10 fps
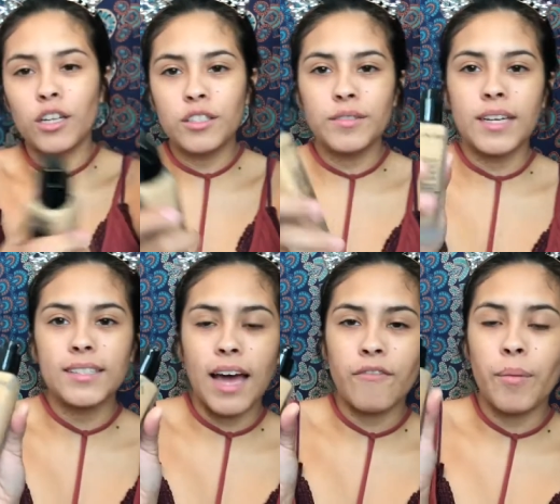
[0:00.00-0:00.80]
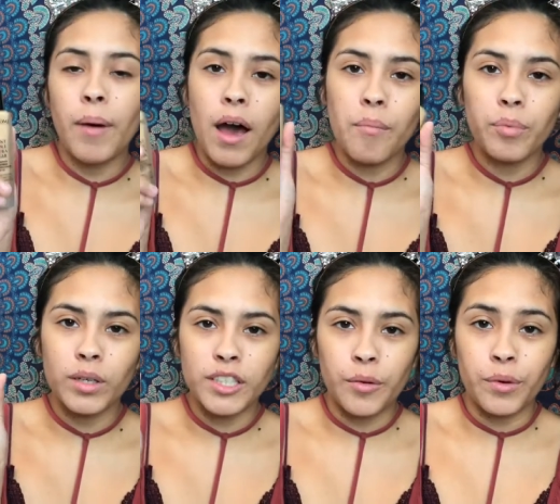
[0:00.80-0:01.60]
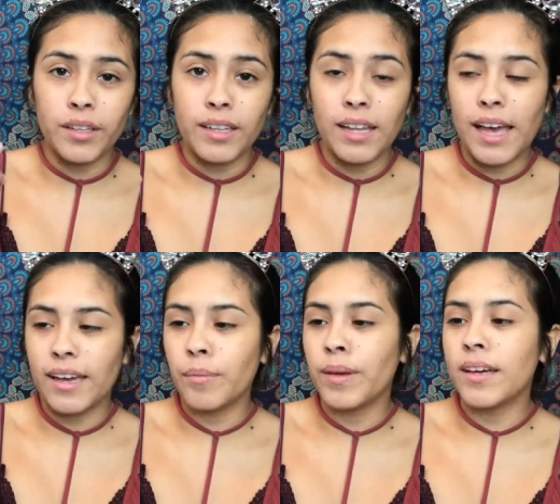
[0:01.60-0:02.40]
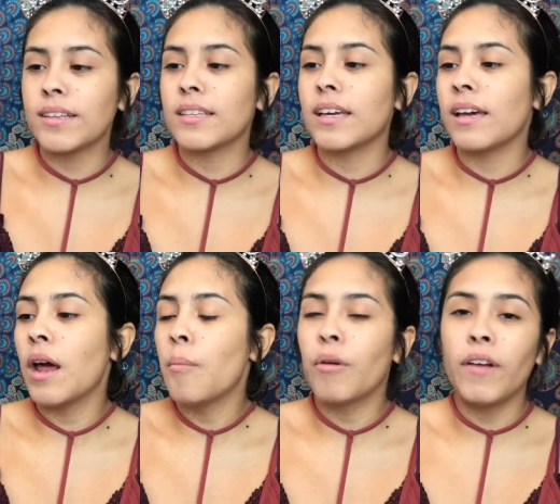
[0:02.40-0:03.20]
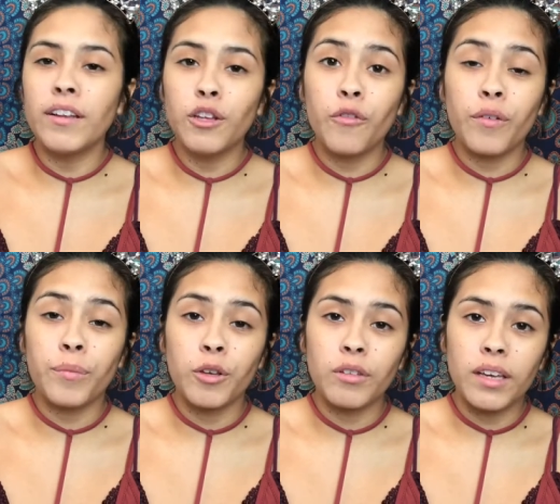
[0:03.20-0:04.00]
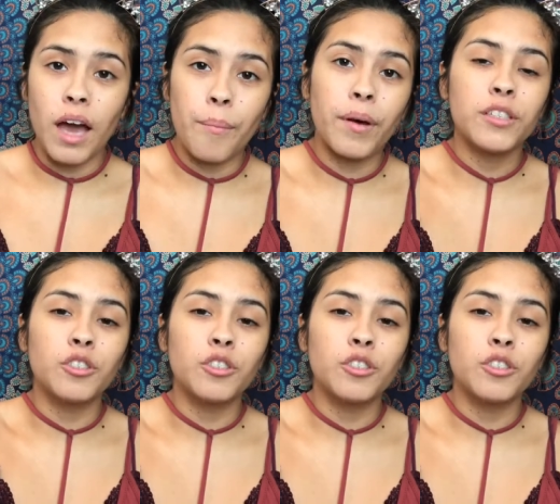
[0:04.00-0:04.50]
also does have a pump, which I really like because it prevents you from using up